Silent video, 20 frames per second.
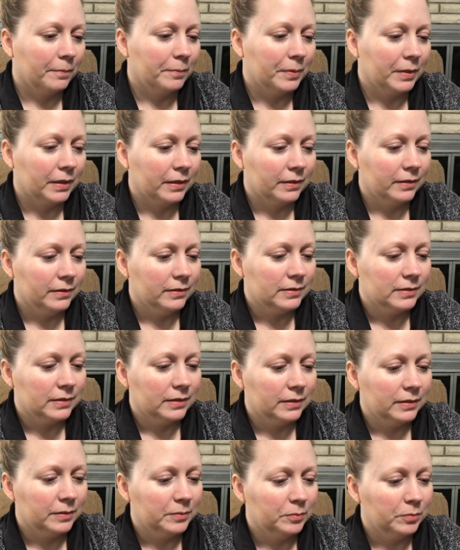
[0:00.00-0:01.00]
But it's
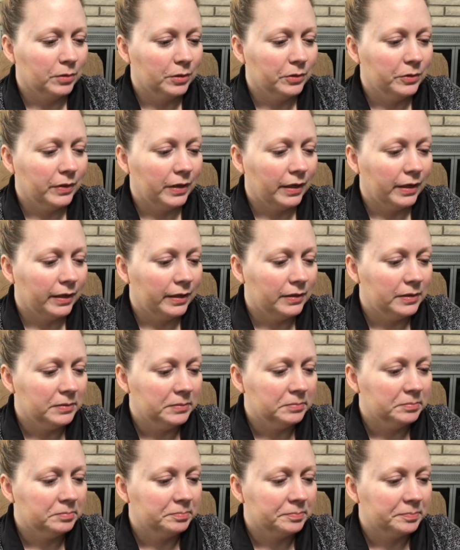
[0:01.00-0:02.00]
a blue-eyed
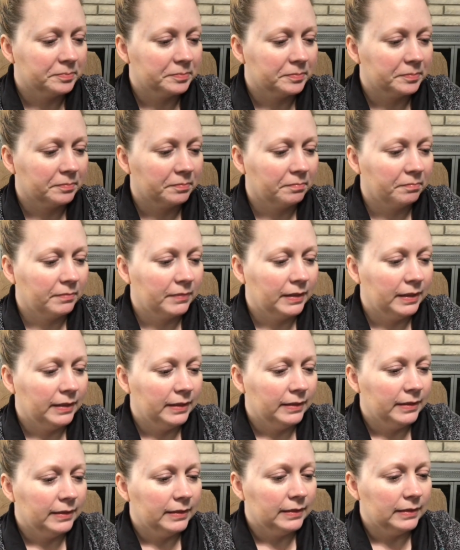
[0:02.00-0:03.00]

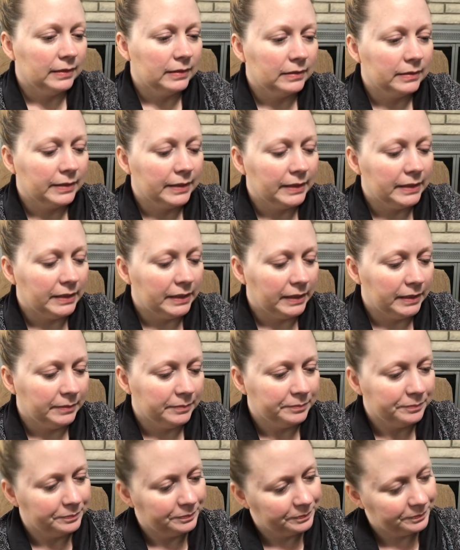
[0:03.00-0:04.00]
little kitty.
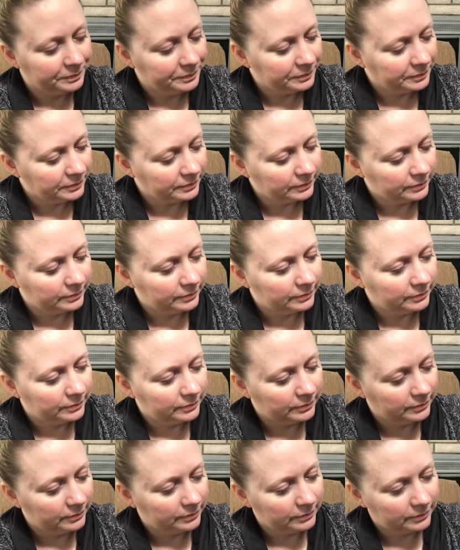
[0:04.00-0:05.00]

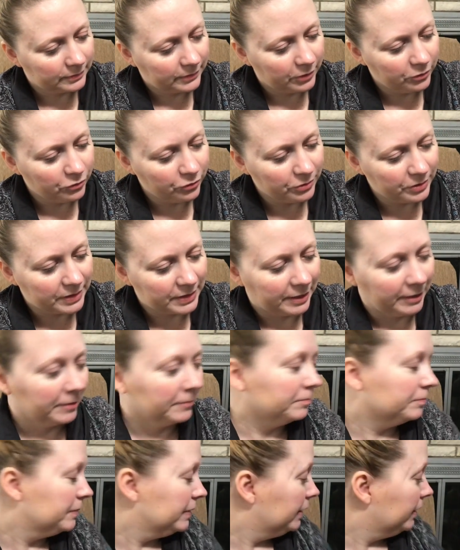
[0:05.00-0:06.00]
Interesting.
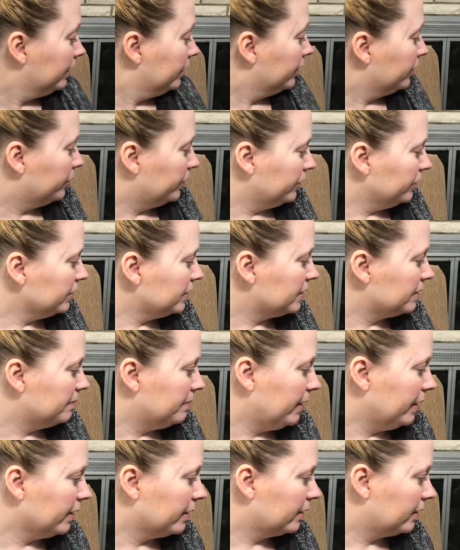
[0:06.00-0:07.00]
We used to
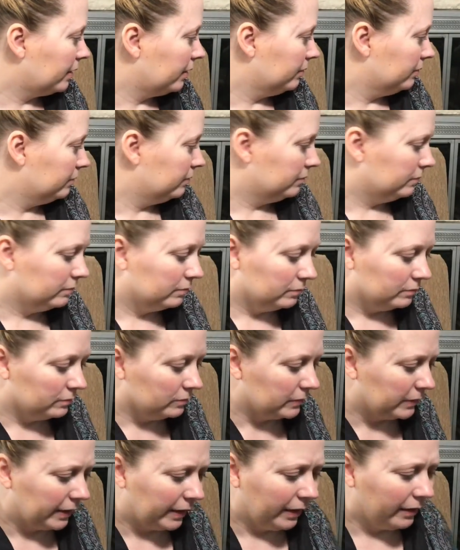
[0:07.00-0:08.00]
make
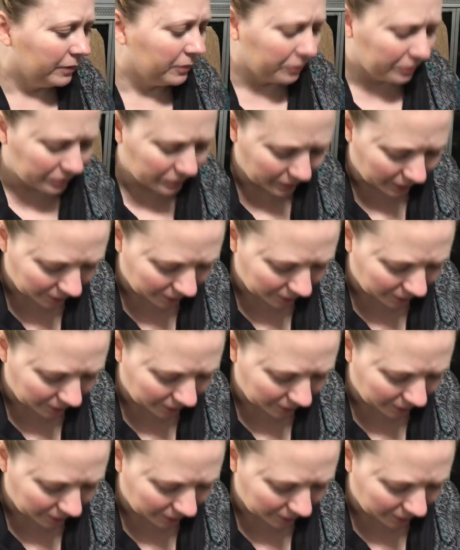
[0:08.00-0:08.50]
candles when